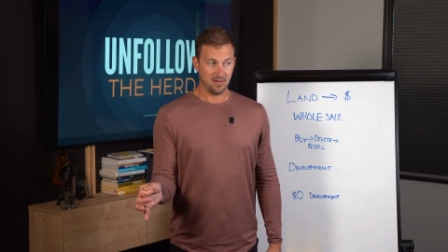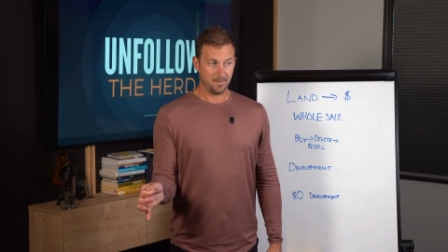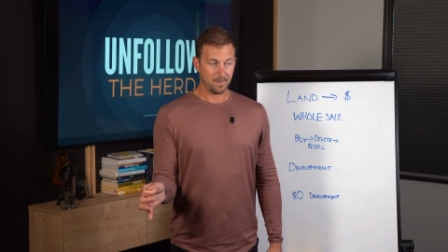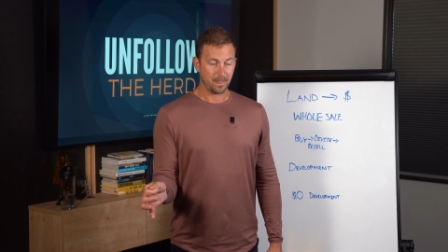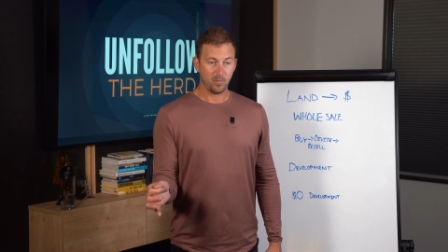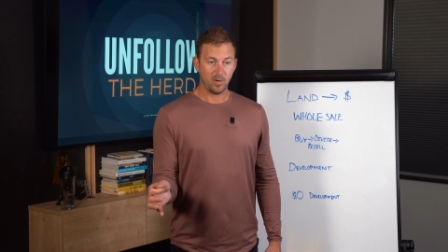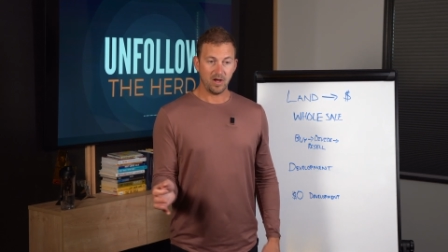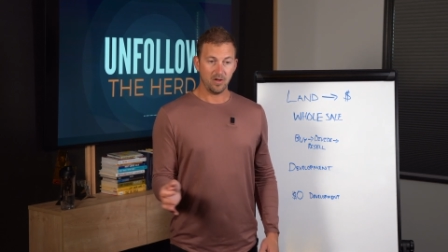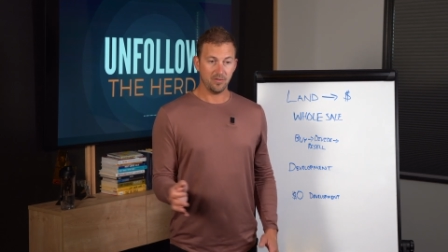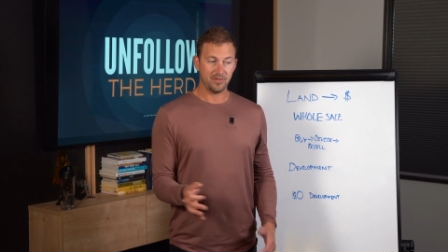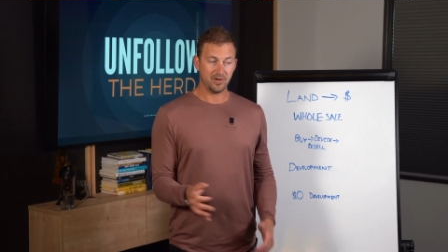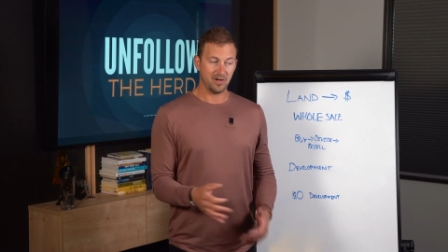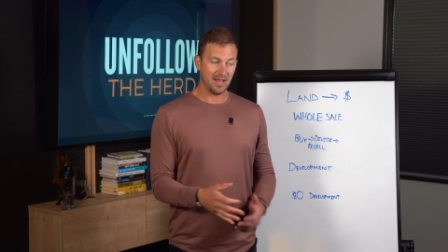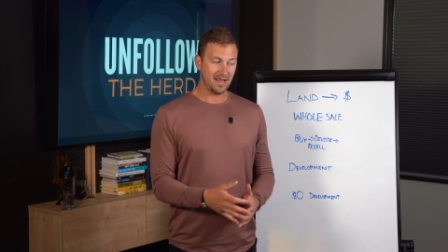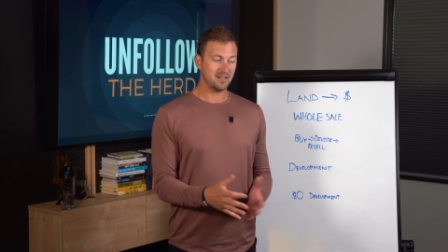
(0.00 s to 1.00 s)
Well,
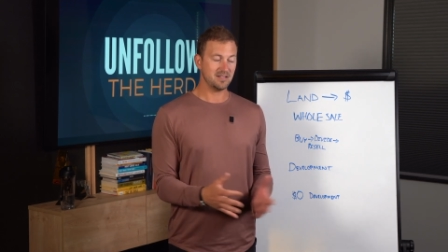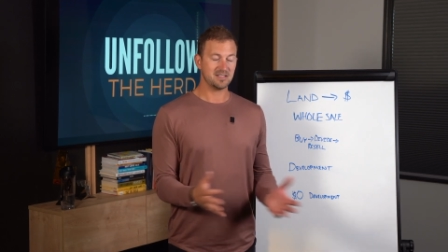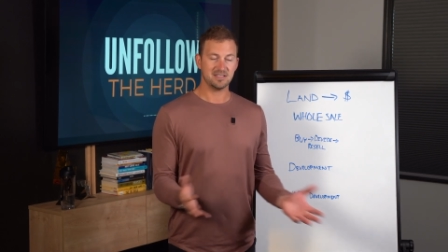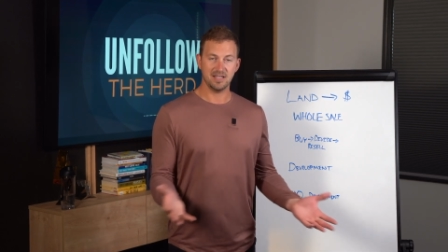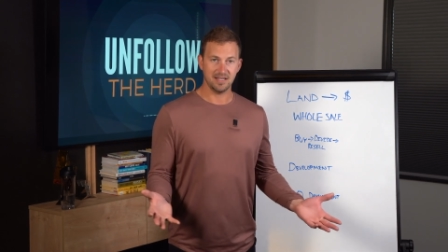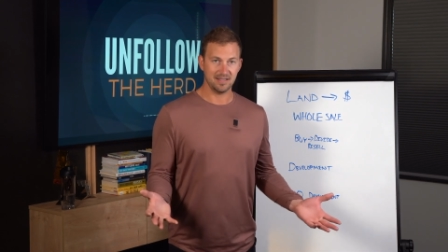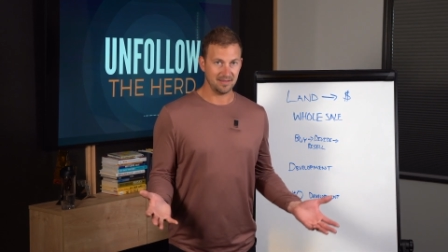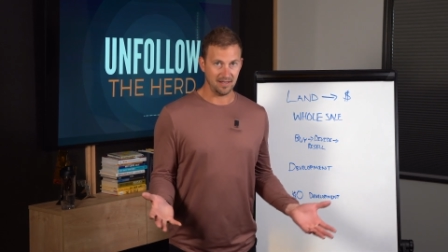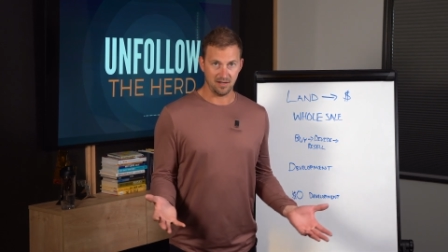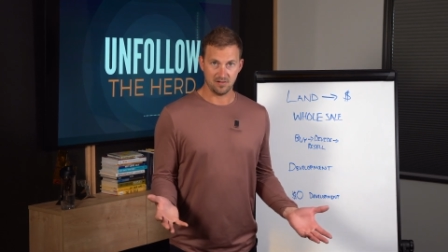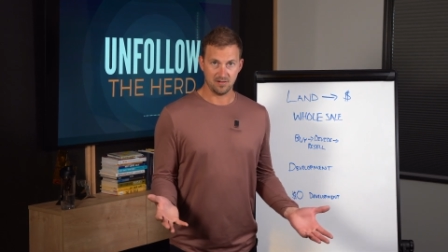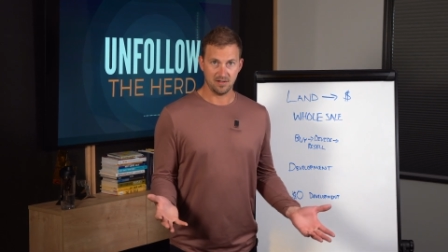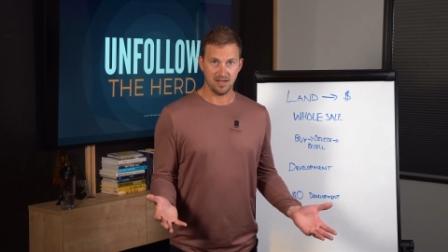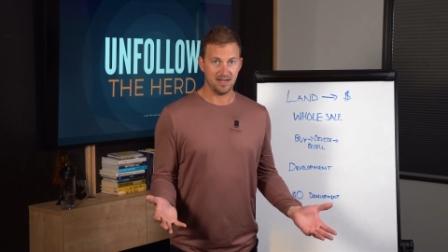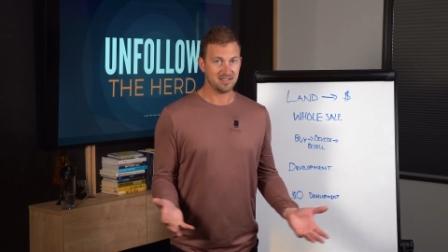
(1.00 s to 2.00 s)
their land is sitting there,
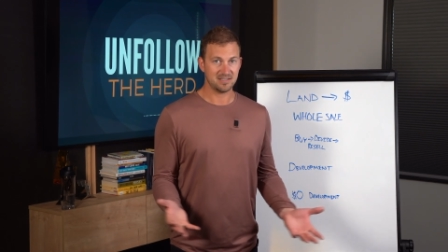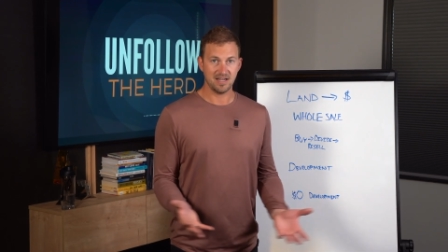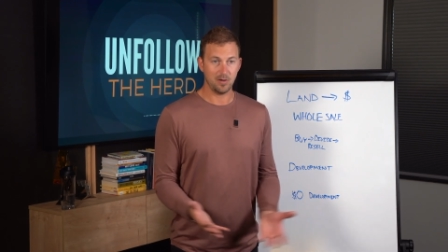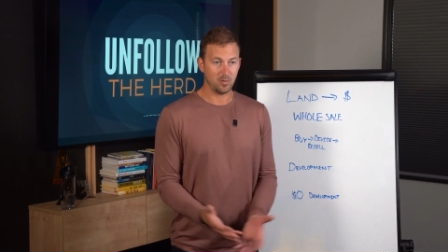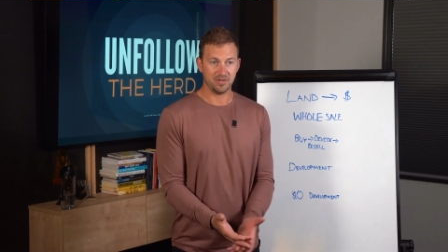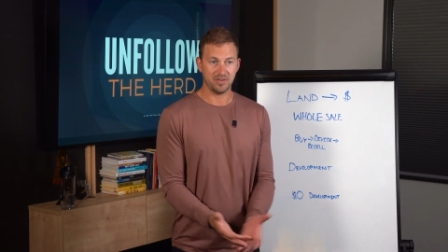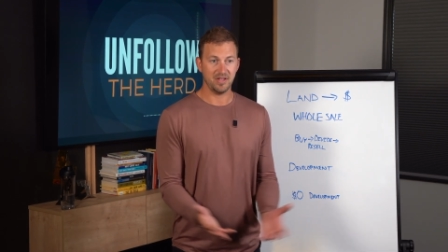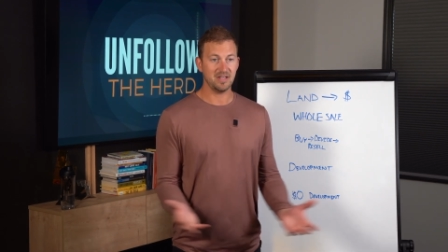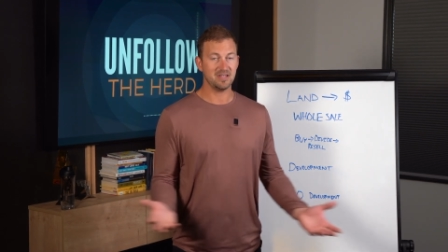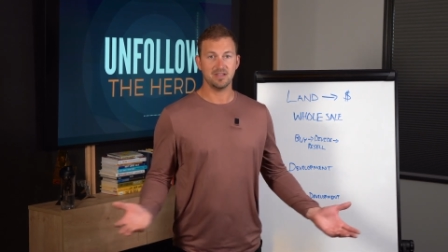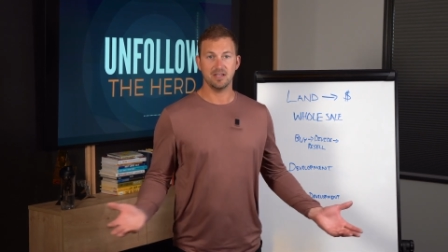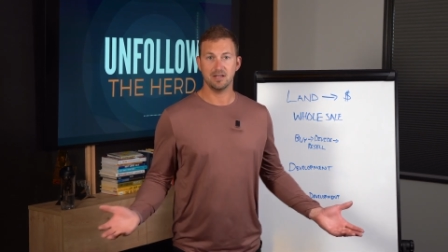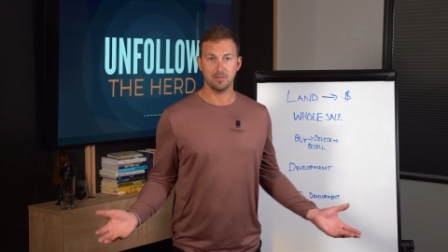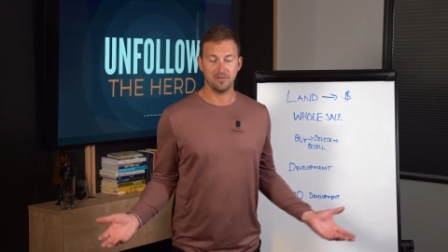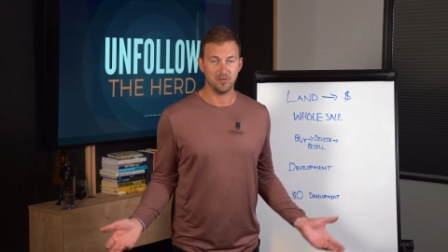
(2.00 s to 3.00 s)
and it's not worth
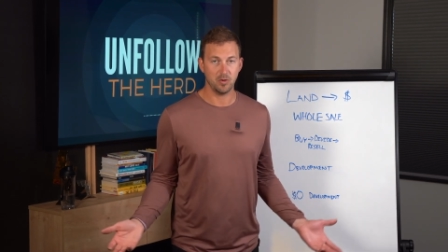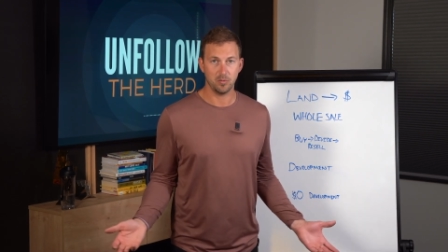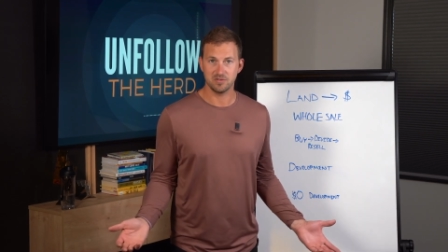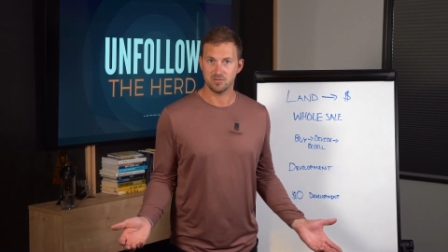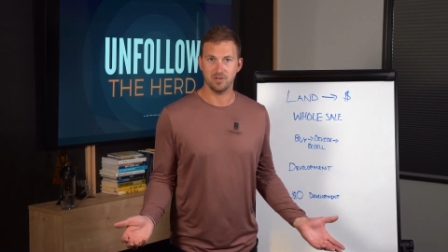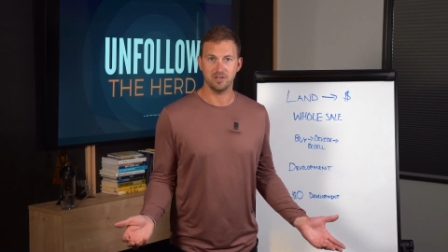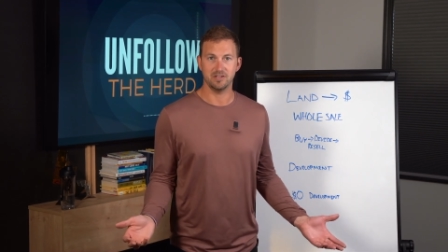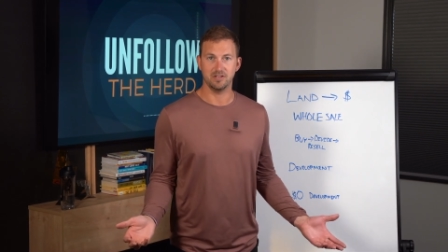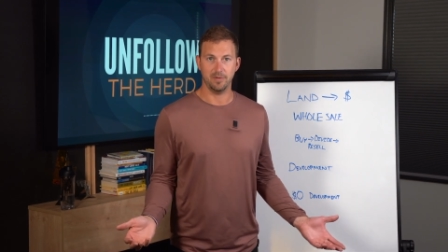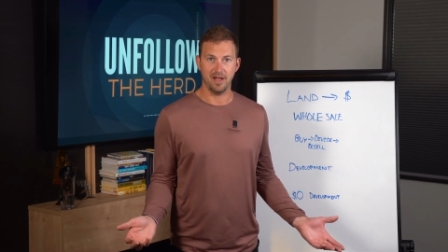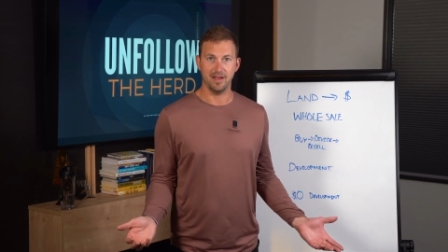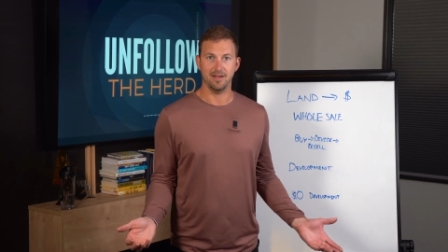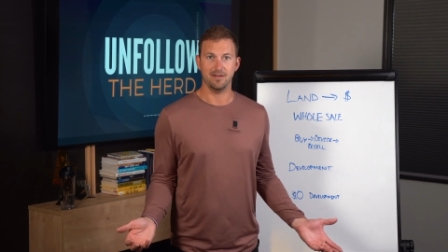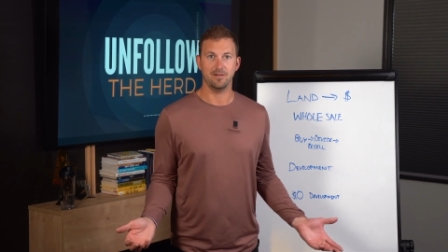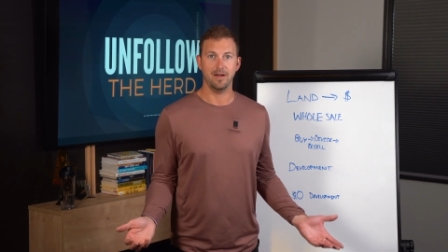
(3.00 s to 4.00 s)
anything if no one's willing to buy
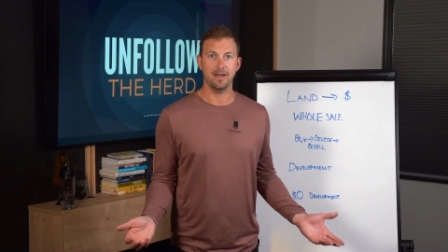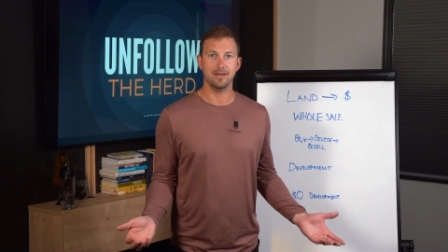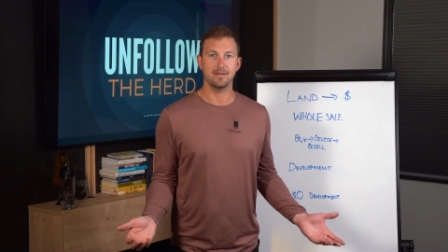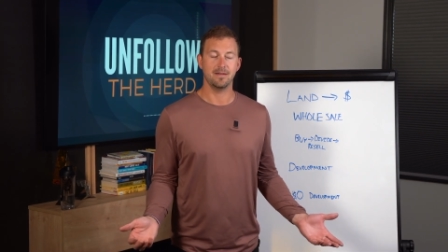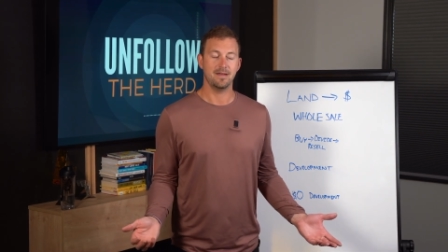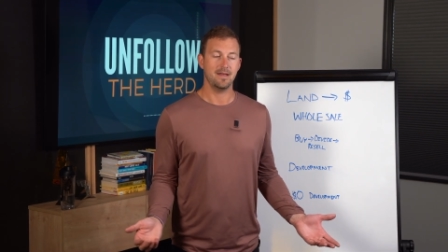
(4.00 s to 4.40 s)
it, right?